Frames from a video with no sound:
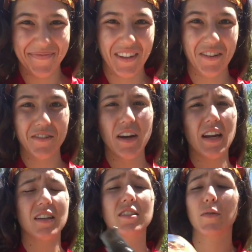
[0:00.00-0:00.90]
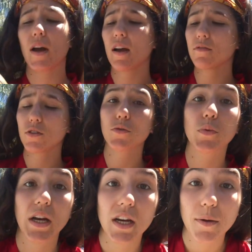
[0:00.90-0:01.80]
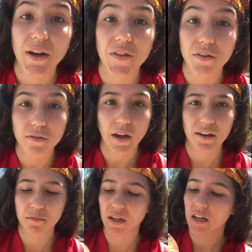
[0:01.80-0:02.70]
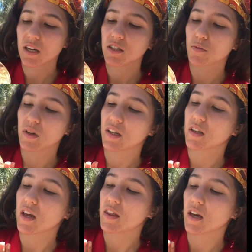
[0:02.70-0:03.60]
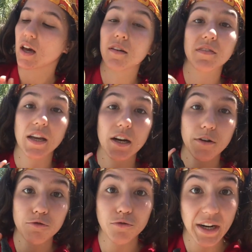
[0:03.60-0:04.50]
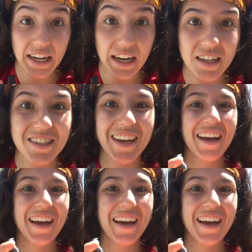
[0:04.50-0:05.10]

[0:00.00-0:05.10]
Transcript: Alright, so after waiting about the 5 minutes with the Aveda Radiant,